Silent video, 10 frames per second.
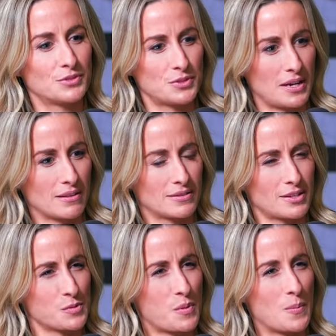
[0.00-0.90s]
doing
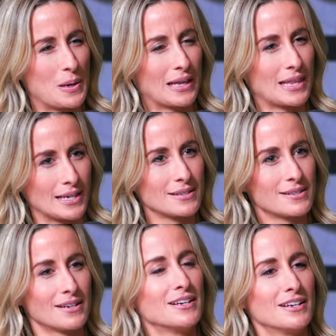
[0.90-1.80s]
such public
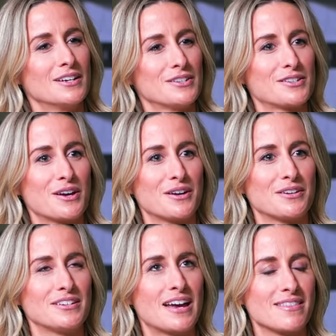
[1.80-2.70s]
things yeah.
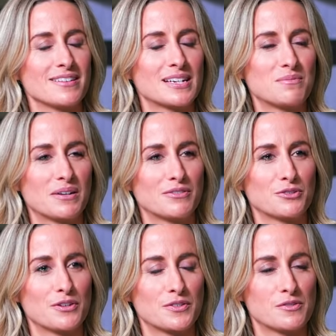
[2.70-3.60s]
so yeah that's going to be a
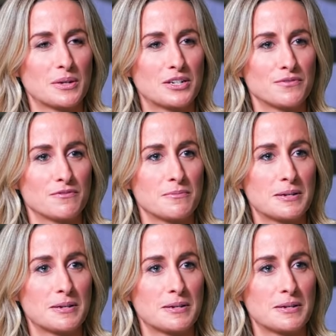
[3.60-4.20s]
real transformation for